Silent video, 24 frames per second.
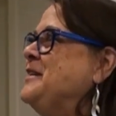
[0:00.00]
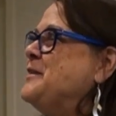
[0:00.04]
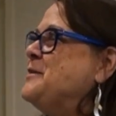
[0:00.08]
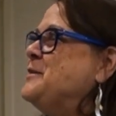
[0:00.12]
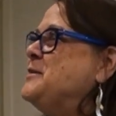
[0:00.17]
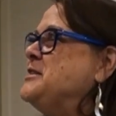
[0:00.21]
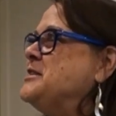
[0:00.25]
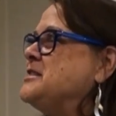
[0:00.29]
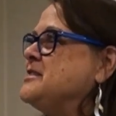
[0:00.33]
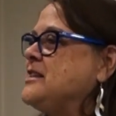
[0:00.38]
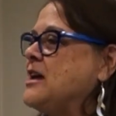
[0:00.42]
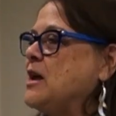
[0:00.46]

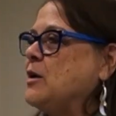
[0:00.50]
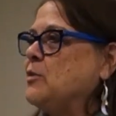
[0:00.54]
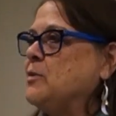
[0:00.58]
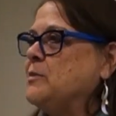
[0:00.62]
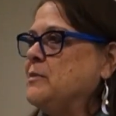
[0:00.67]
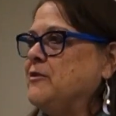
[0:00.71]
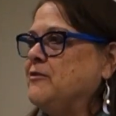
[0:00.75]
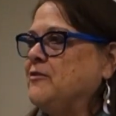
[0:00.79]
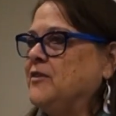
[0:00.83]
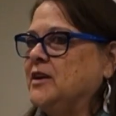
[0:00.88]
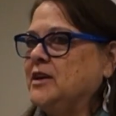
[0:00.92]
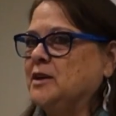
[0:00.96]
We just thought it would
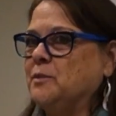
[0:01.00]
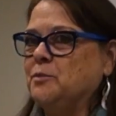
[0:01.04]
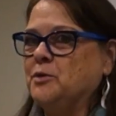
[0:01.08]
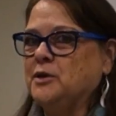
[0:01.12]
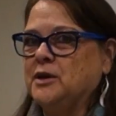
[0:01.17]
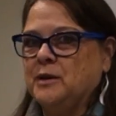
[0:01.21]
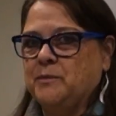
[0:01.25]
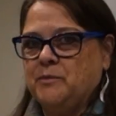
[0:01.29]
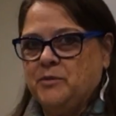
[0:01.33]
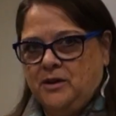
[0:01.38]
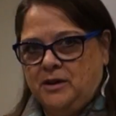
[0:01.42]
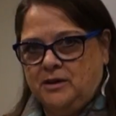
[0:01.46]
be fun to put
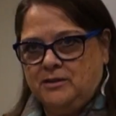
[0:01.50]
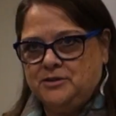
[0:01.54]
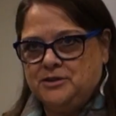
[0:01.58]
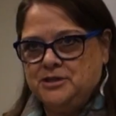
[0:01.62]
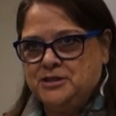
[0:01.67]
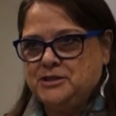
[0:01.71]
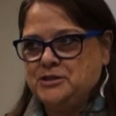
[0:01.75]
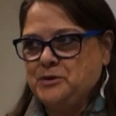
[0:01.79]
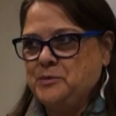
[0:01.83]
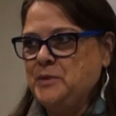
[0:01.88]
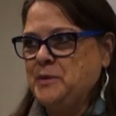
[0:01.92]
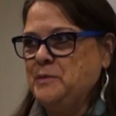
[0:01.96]
up there
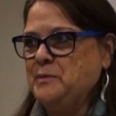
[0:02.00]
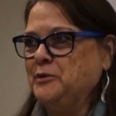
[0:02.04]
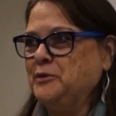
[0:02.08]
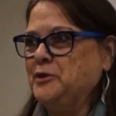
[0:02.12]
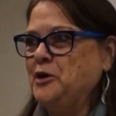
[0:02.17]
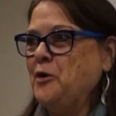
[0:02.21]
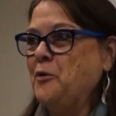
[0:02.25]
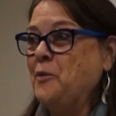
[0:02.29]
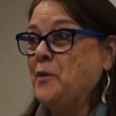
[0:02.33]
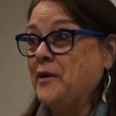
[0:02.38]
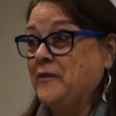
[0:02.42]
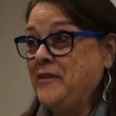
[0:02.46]
just so people
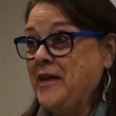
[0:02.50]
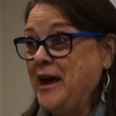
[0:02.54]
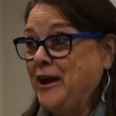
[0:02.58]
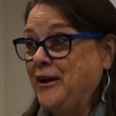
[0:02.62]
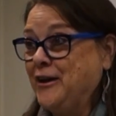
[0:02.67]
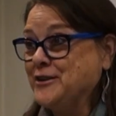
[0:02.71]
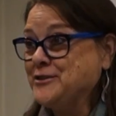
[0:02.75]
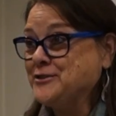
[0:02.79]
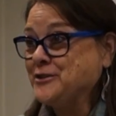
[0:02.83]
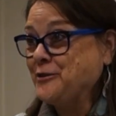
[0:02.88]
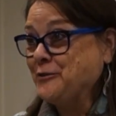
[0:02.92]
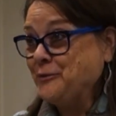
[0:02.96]
know where that
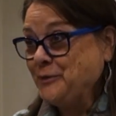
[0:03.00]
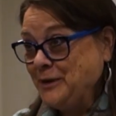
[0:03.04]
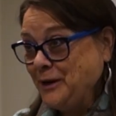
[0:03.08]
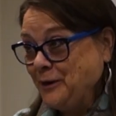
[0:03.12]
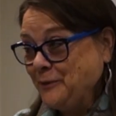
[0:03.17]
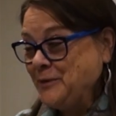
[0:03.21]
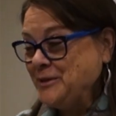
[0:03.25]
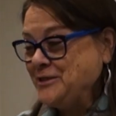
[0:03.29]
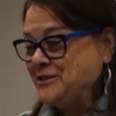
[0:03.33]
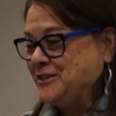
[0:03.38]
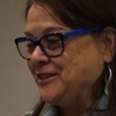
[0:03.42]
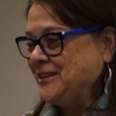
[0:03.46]
Oscar
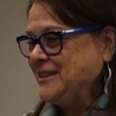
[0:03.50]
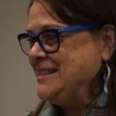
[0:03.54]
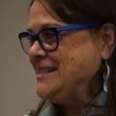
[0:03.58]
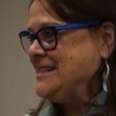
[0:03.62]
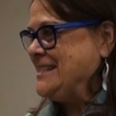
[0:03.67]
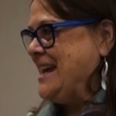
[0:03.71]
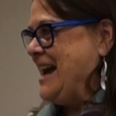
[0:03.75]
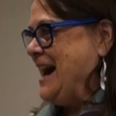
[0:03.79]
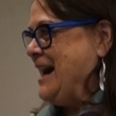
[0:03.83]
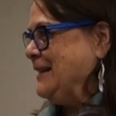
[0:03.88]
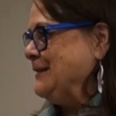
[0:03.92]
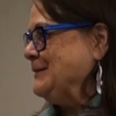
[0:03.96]
originally
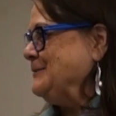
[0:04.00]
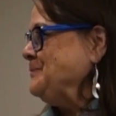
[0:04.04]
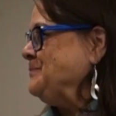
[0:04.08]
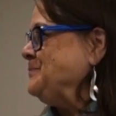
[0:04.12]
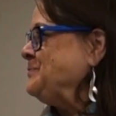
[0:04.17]
sat.